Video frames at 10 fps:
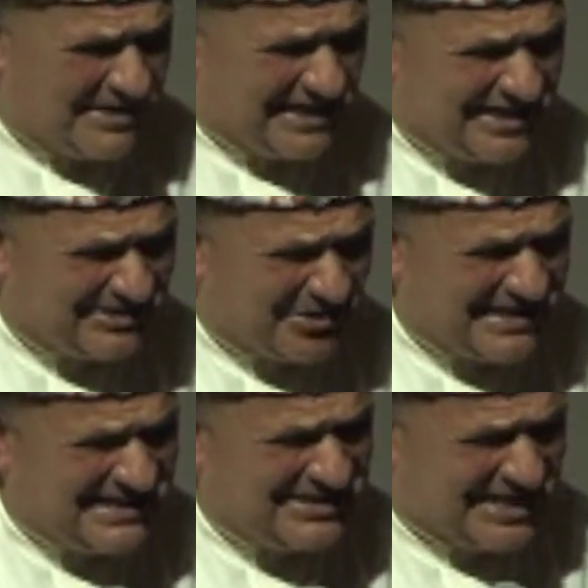They
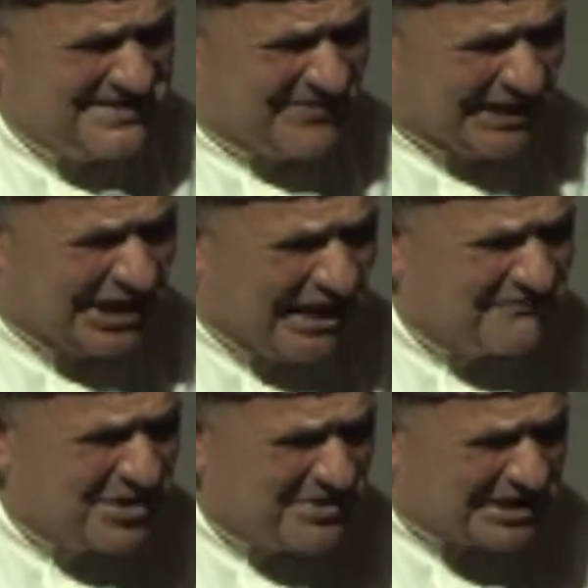didn't even
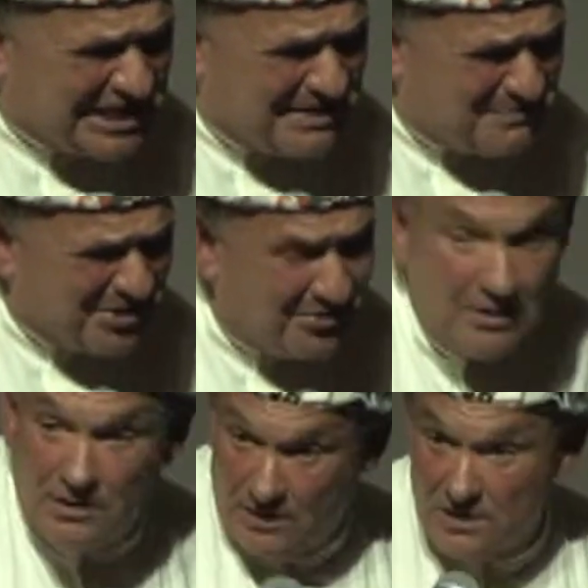love you to keep you?
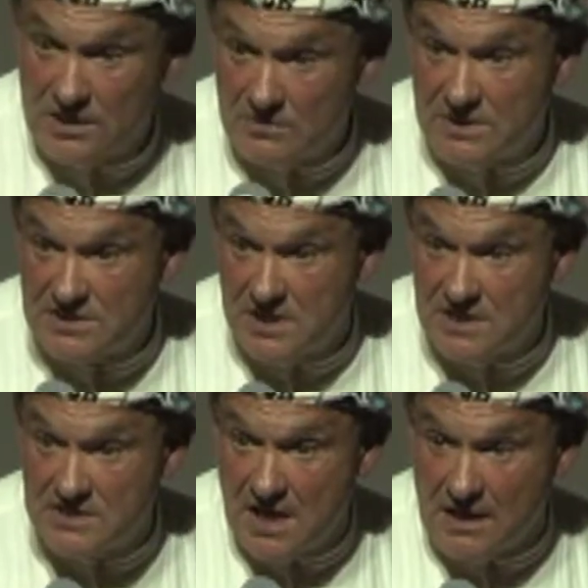That's what these
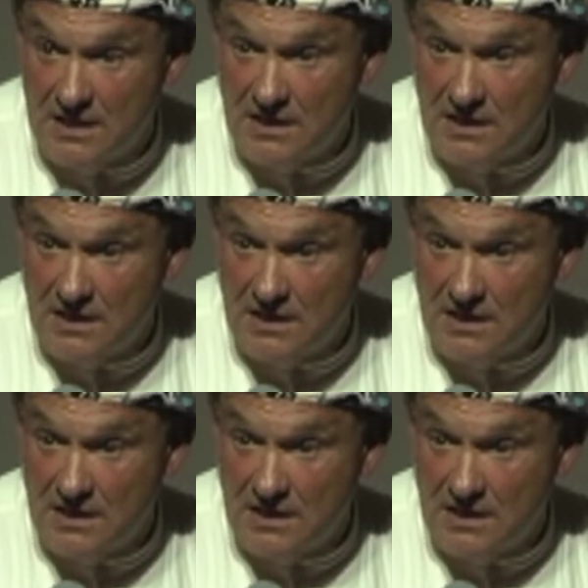kids said.